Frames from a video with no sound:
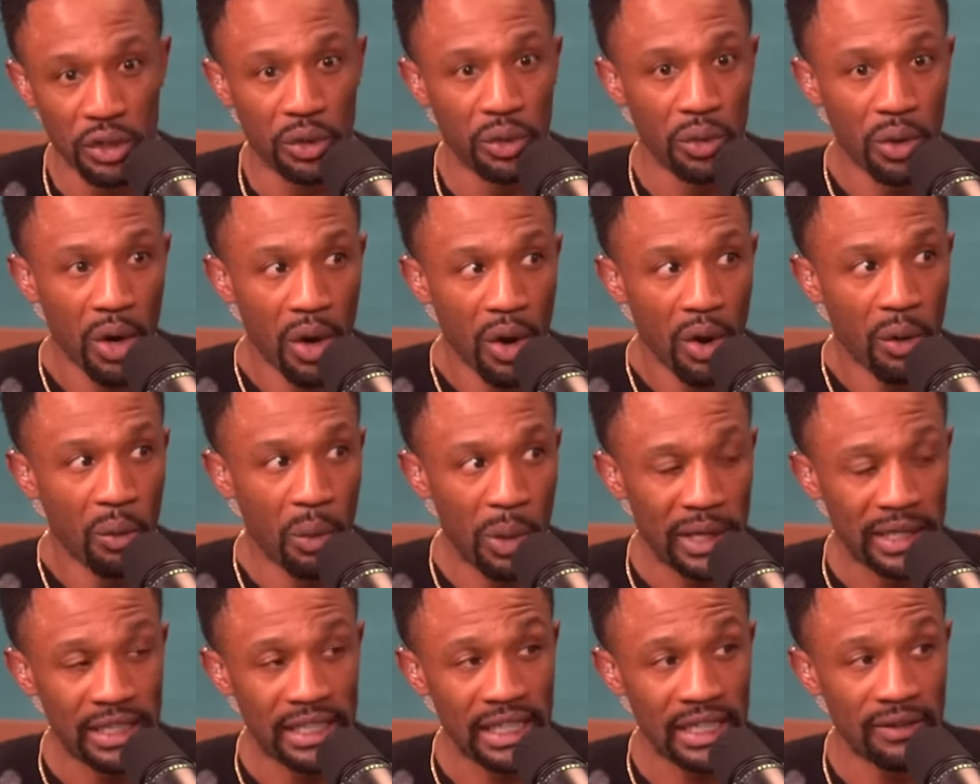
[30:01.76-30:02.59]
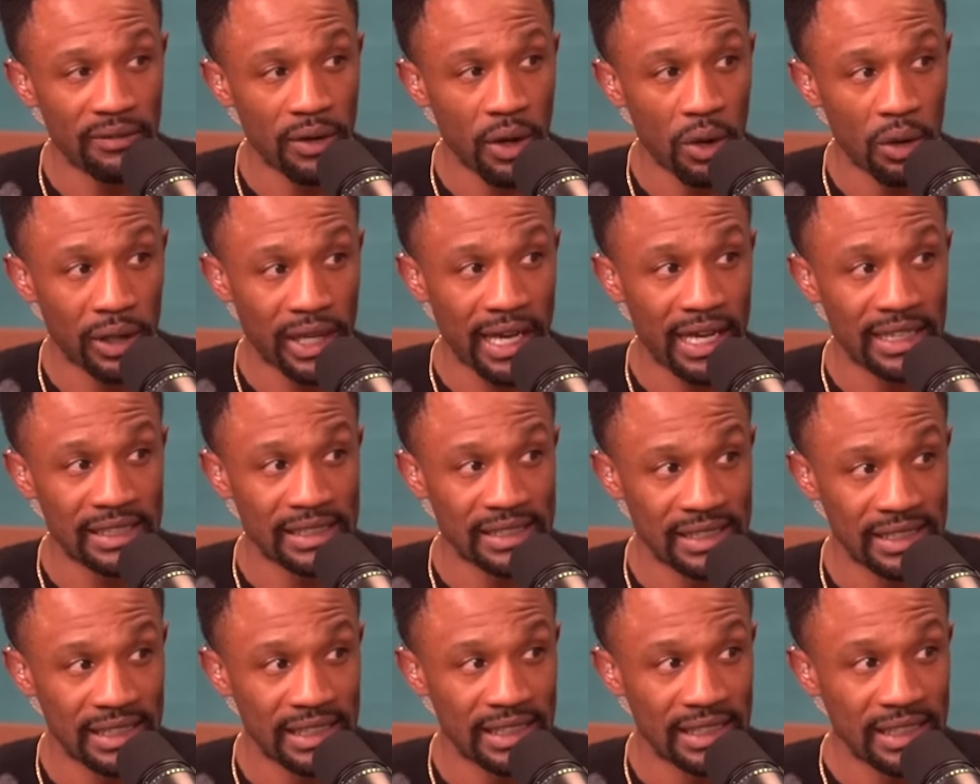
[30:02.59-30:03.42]
knew we could give
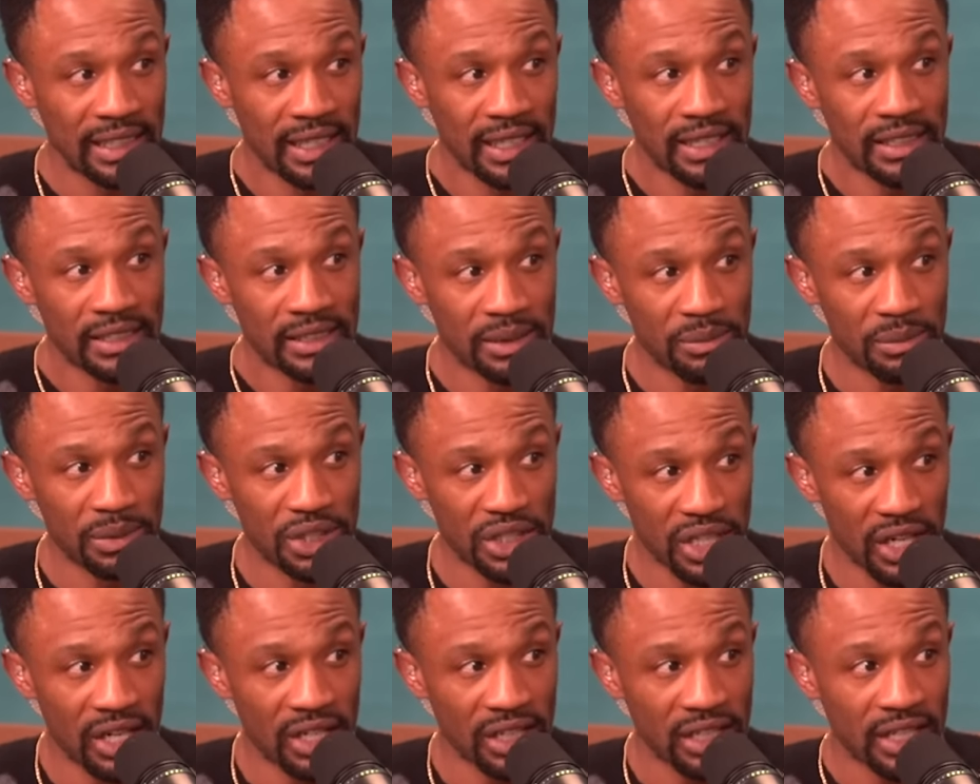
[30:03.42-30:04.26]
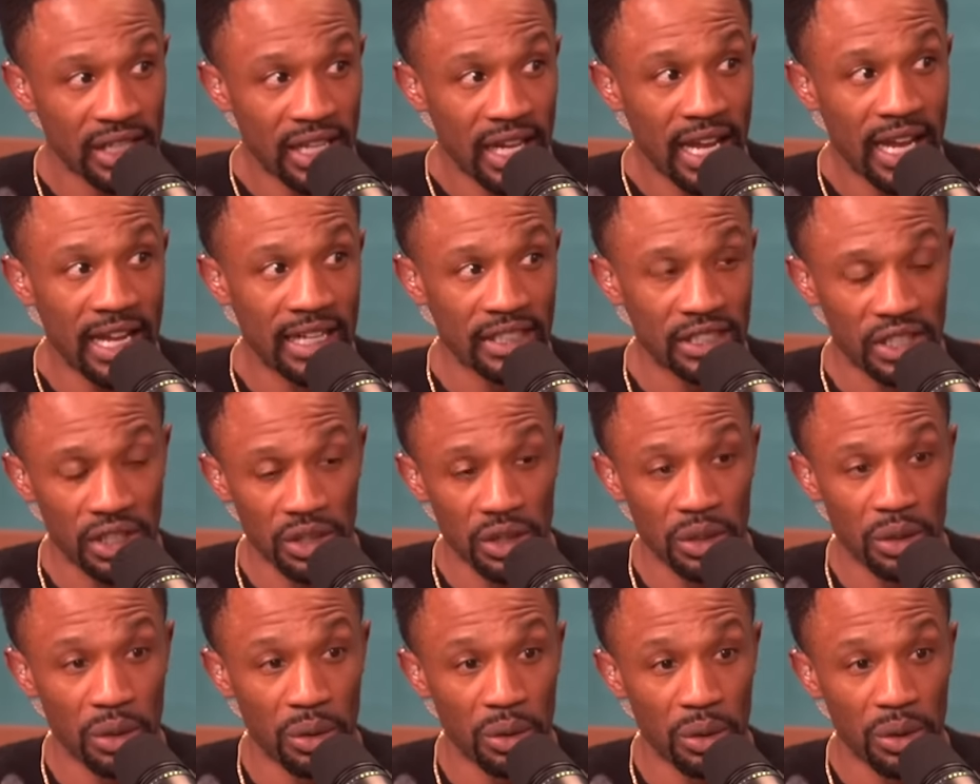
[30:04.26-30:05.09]
OKC some junk
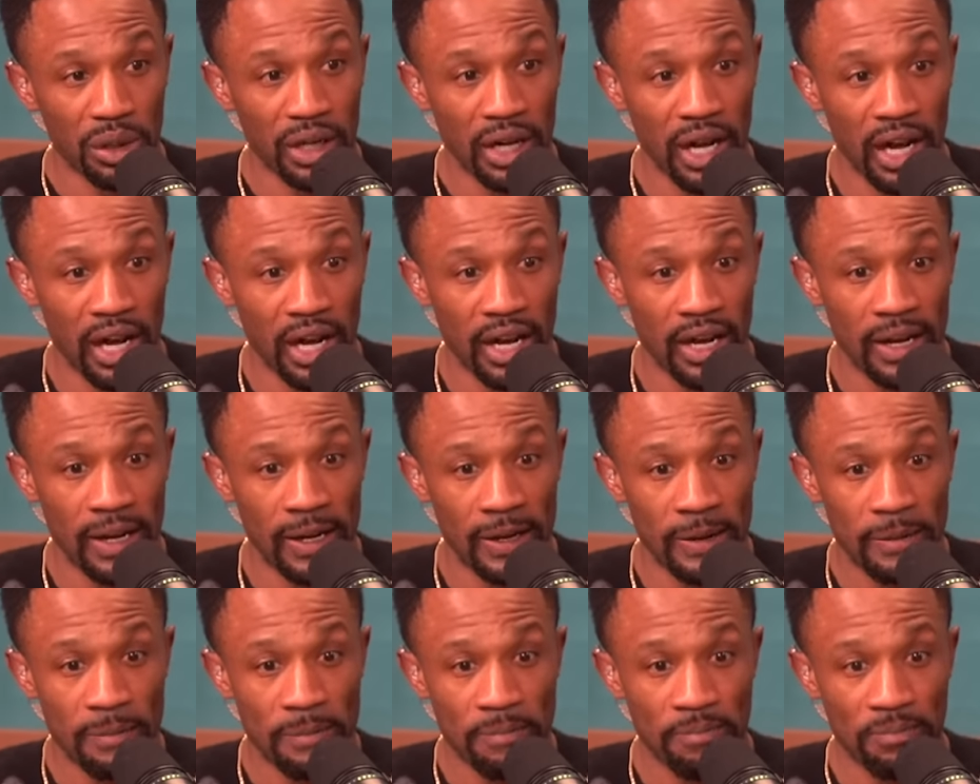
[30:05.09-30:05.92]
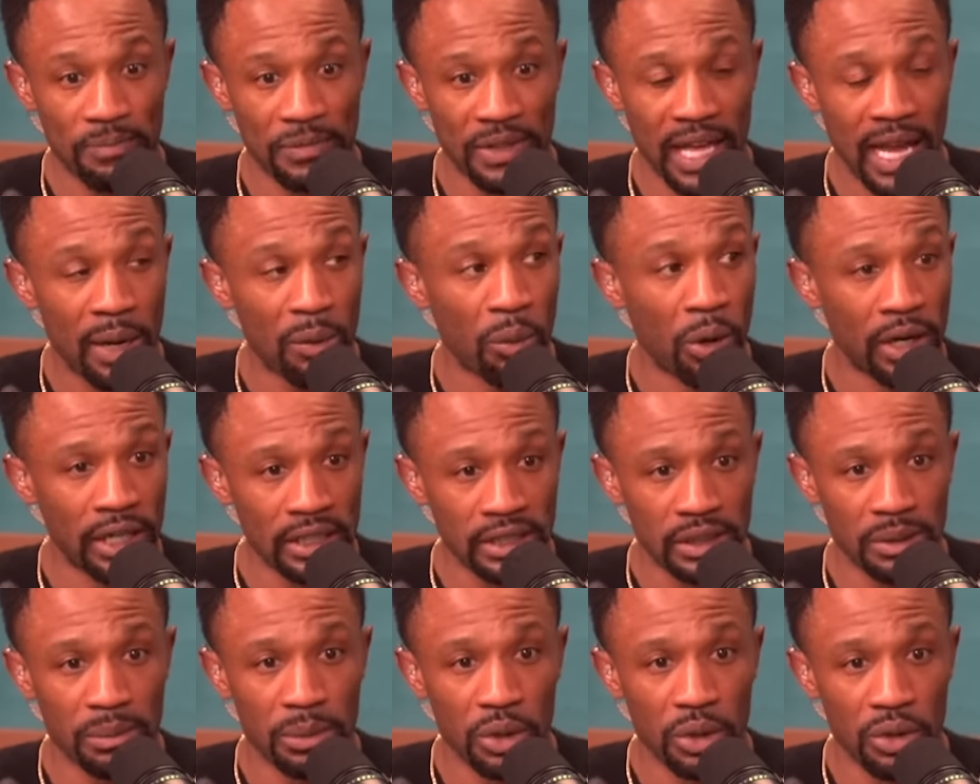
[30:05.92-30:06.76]
until uh, they
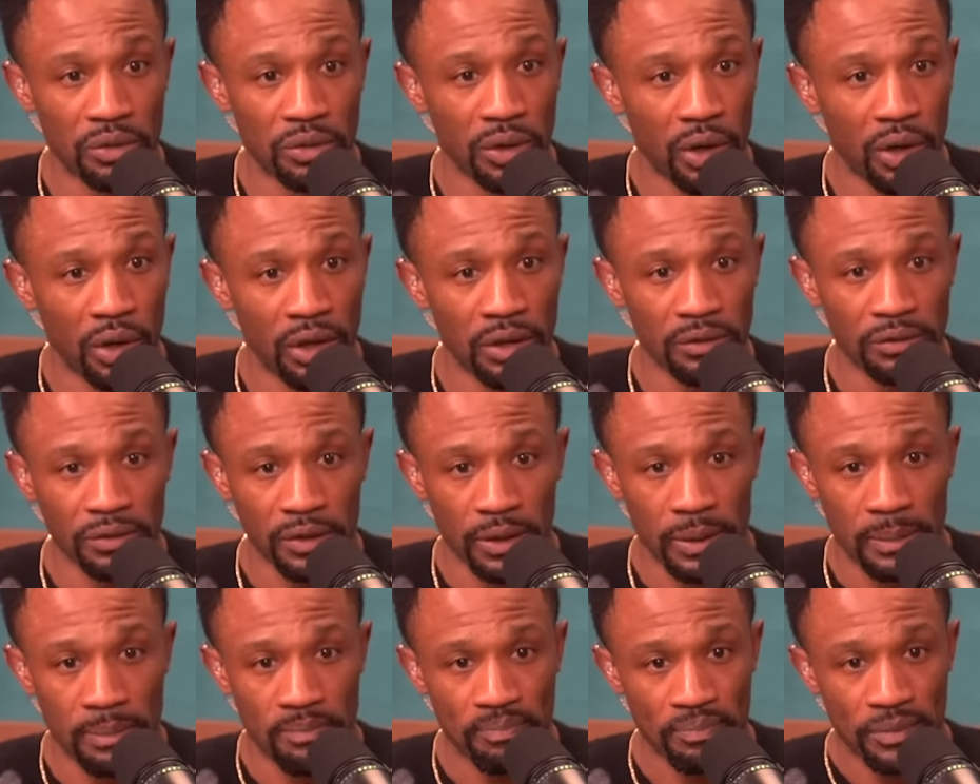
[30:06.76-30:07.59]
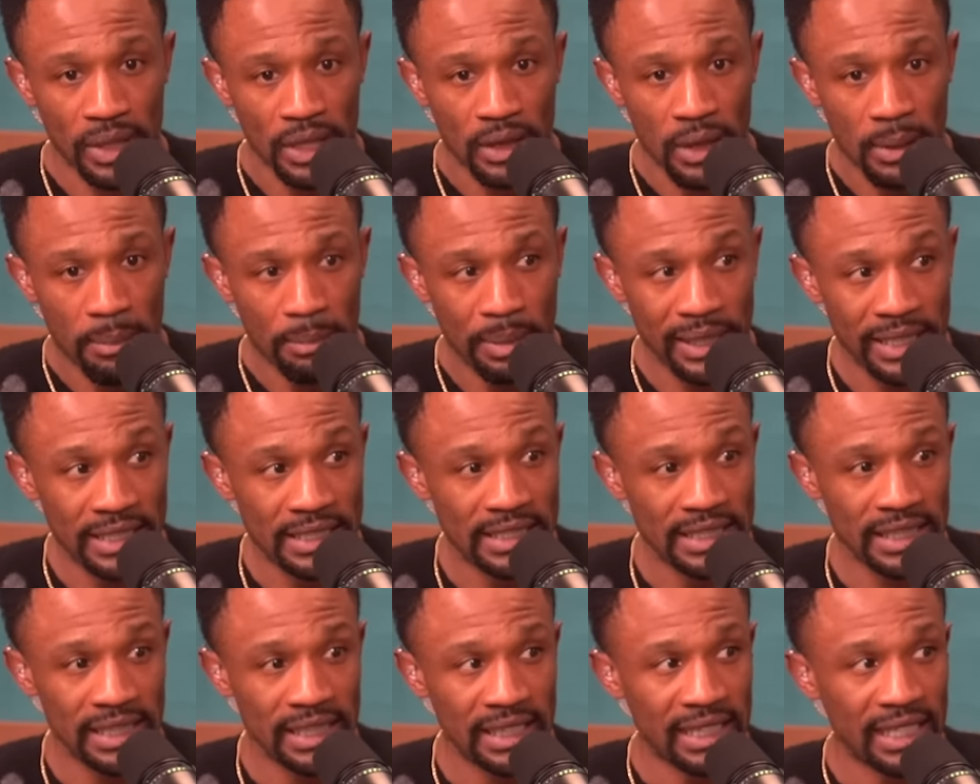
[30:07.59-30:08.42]
wanted to move on from
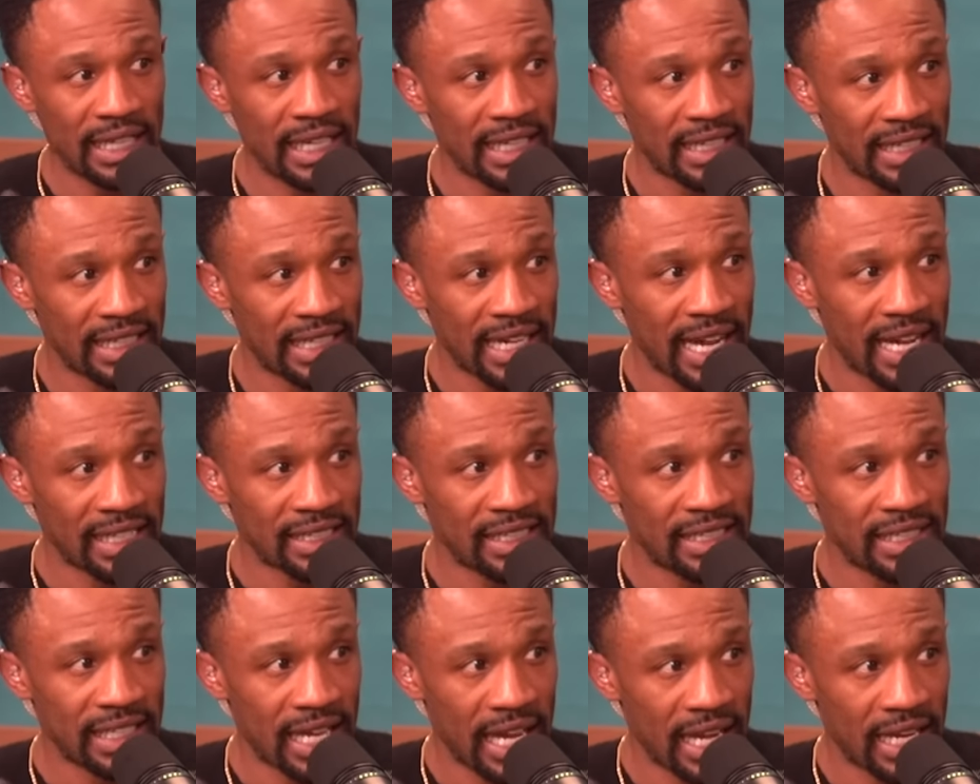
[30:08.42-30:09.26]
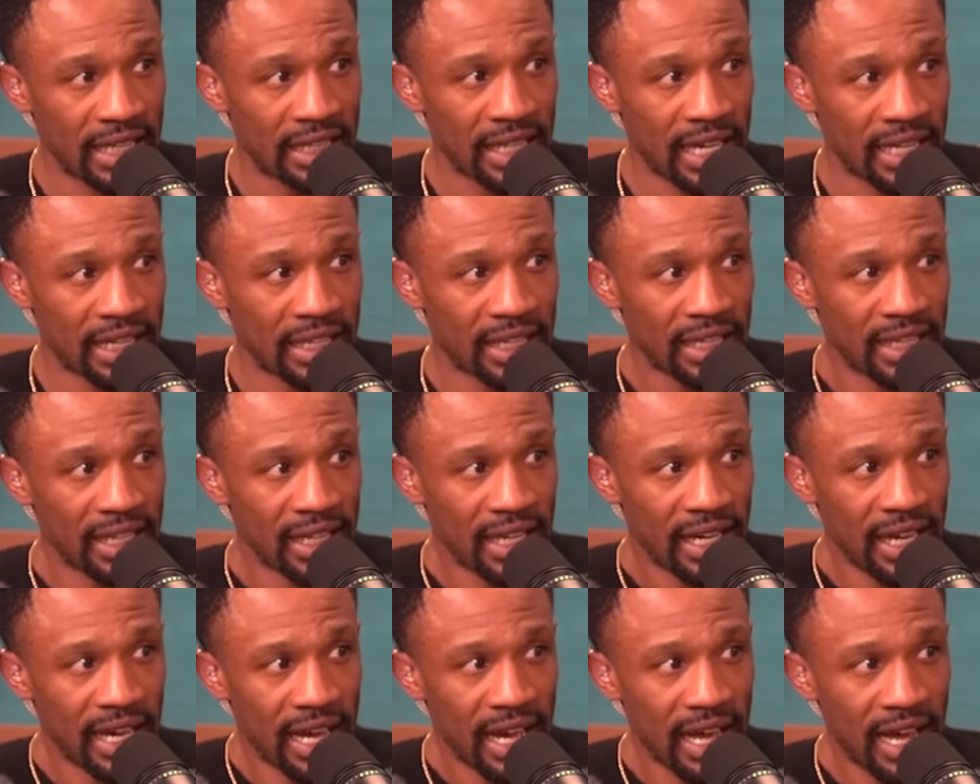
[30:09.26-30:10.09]
PG and get SGA. Like
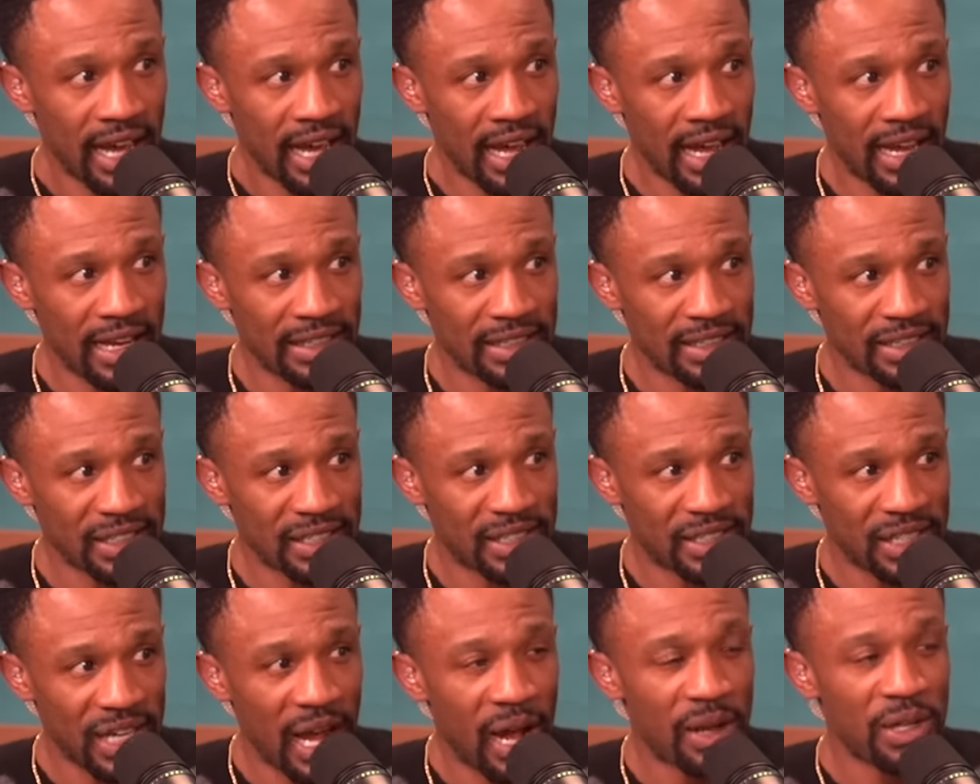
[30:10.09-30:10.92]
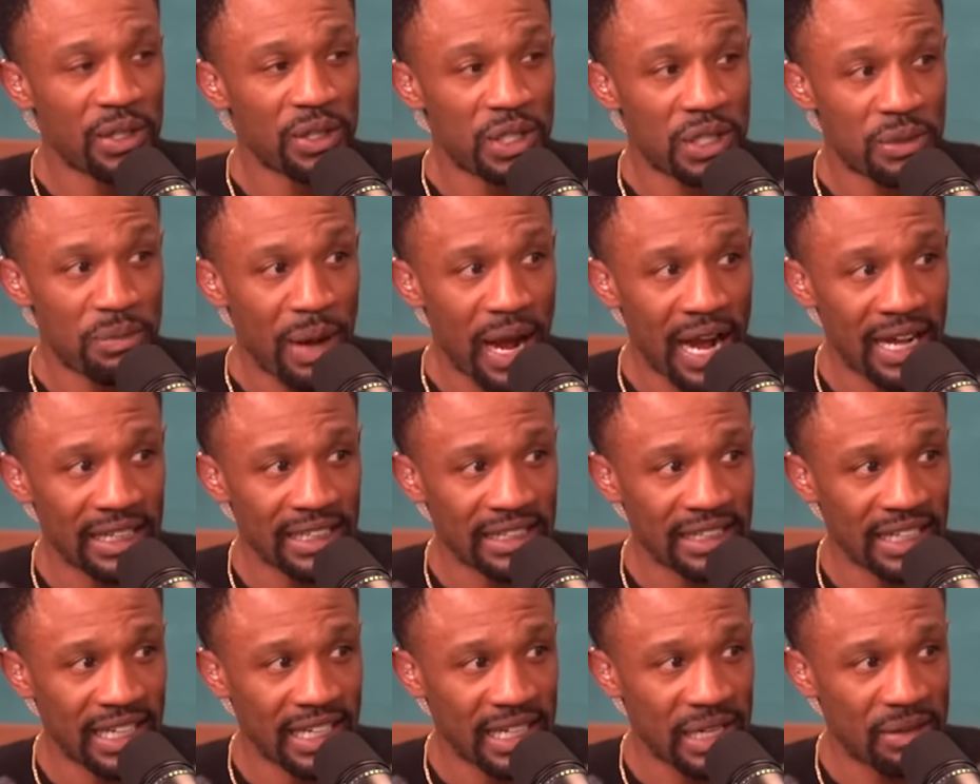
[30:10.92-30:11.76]
it just I just
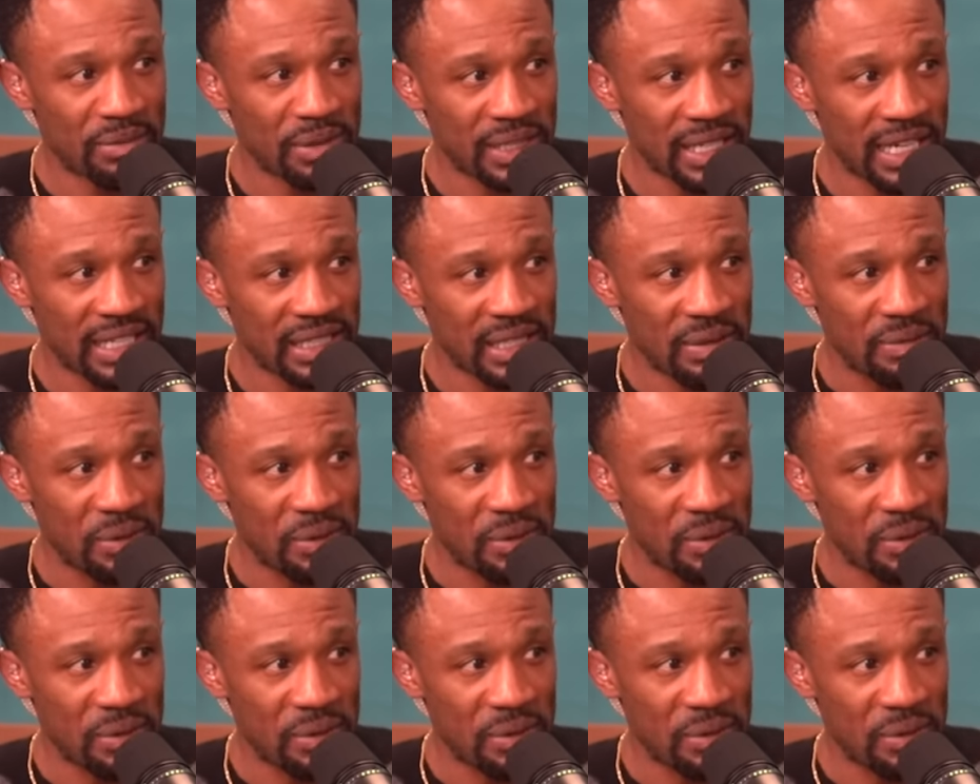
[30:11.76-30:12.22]
smiling like I'm saying